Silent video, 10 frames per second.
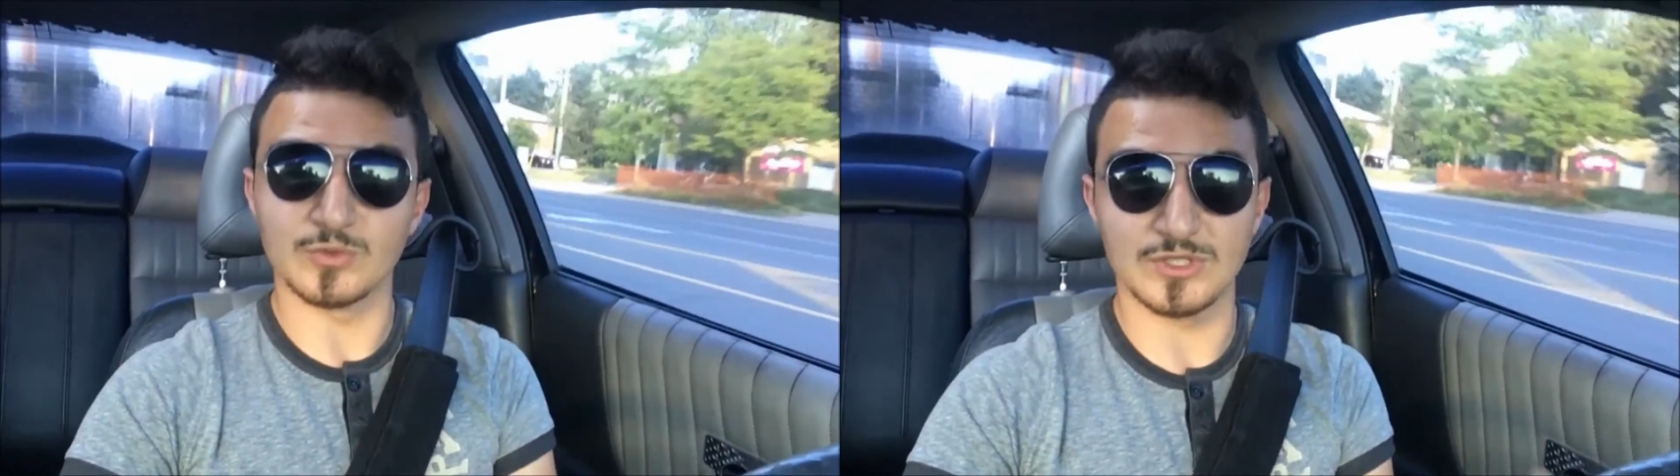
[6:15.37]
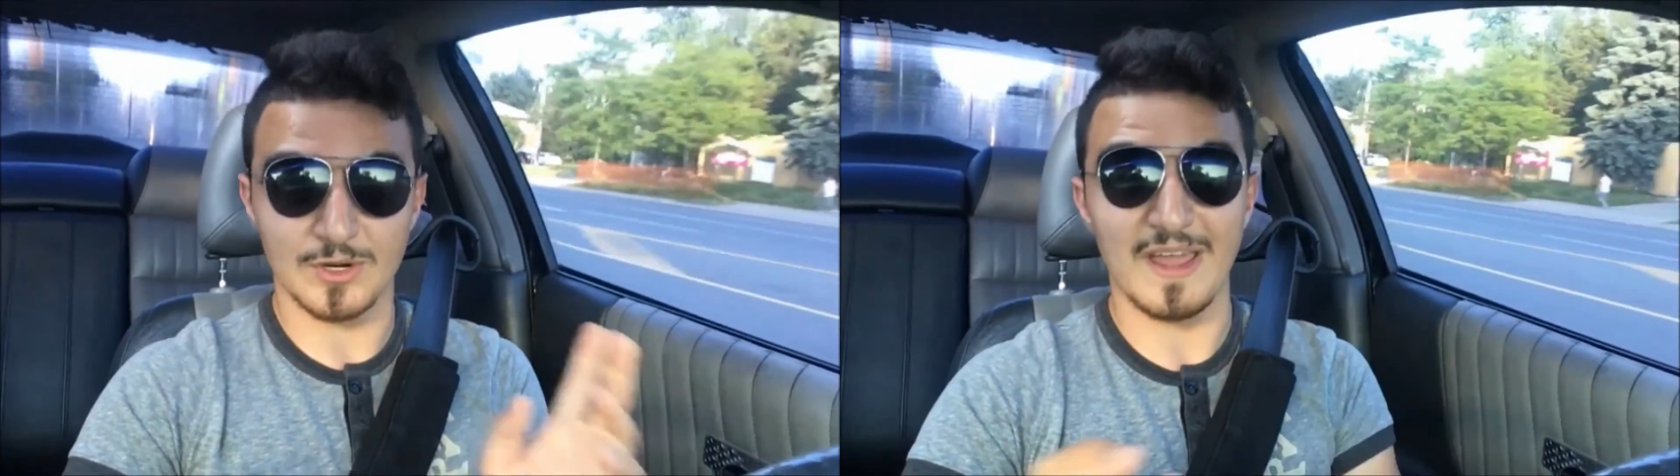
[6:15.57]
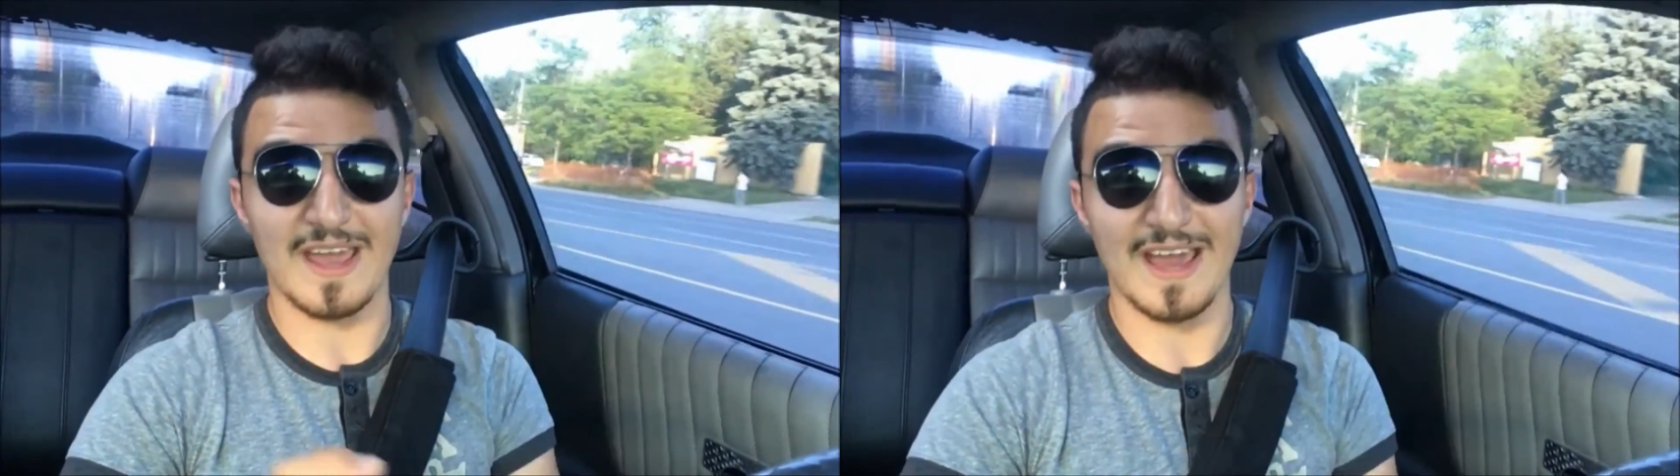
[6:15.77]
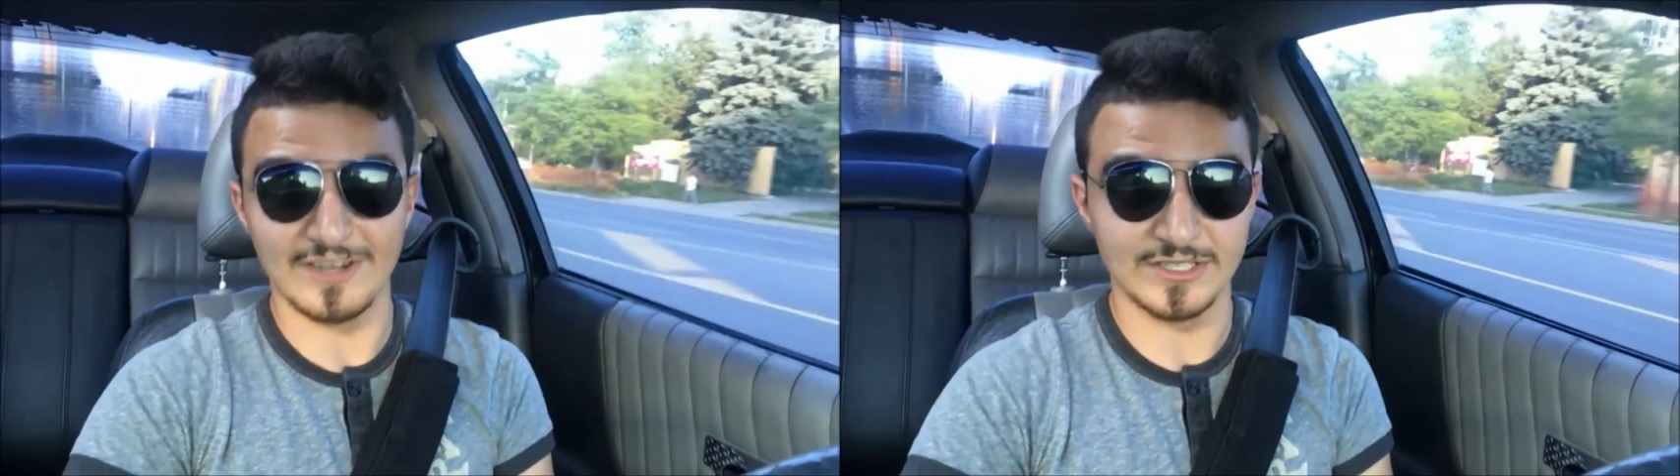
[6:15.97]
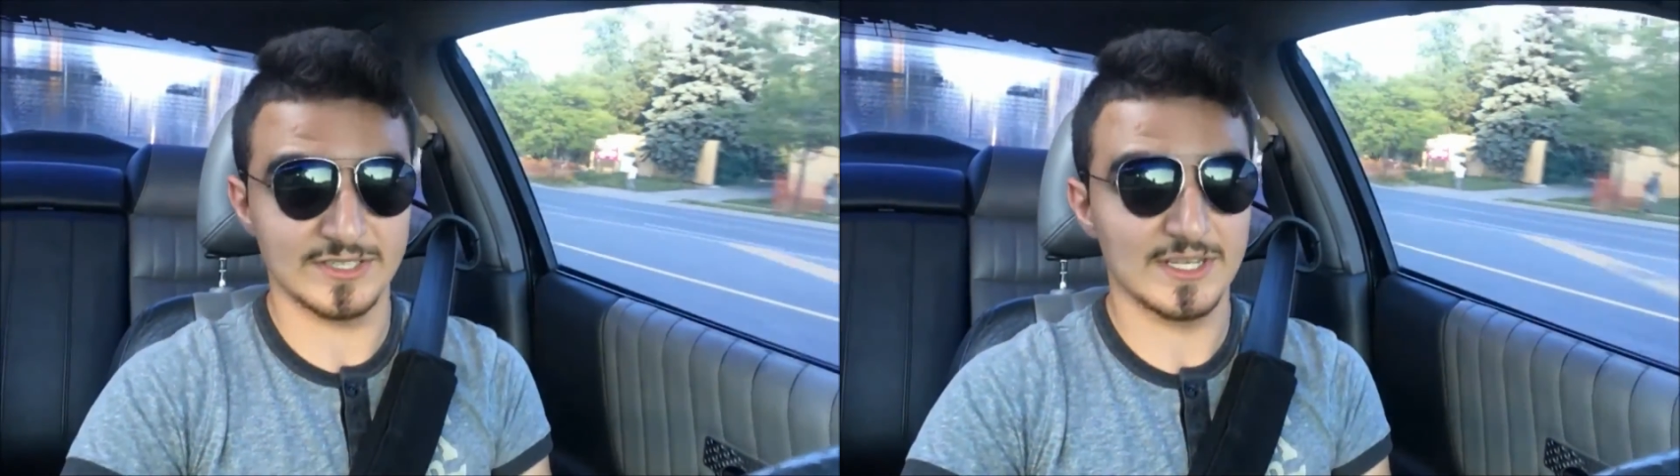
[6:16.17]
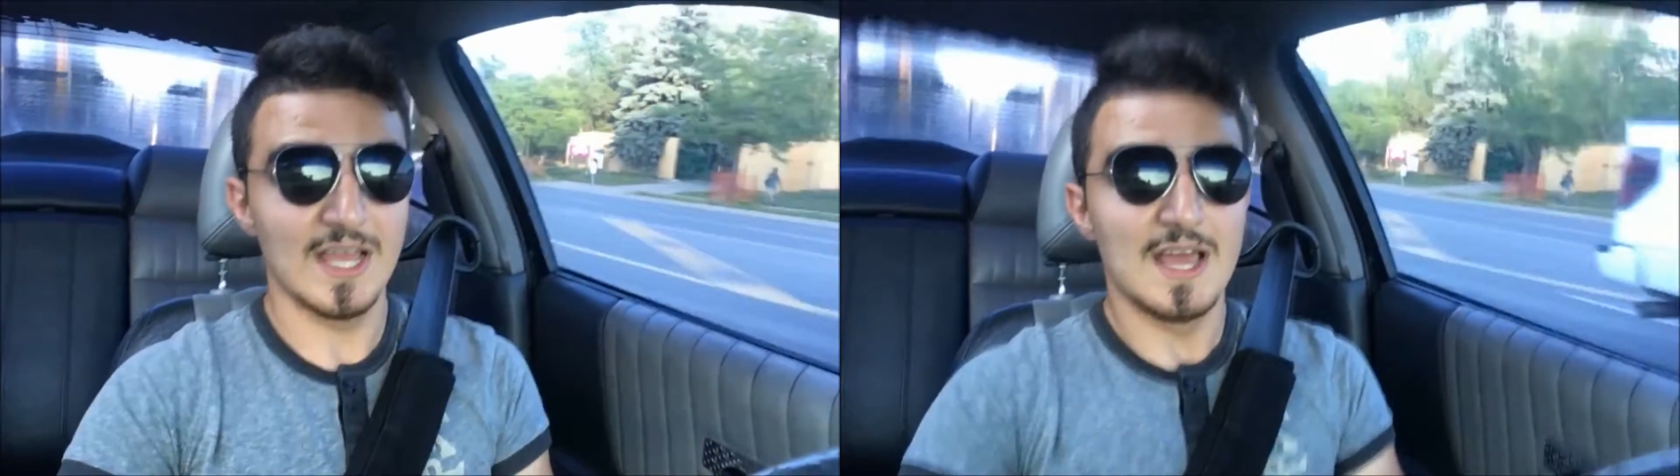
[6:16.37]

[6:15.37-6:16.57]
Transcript: which are my headers,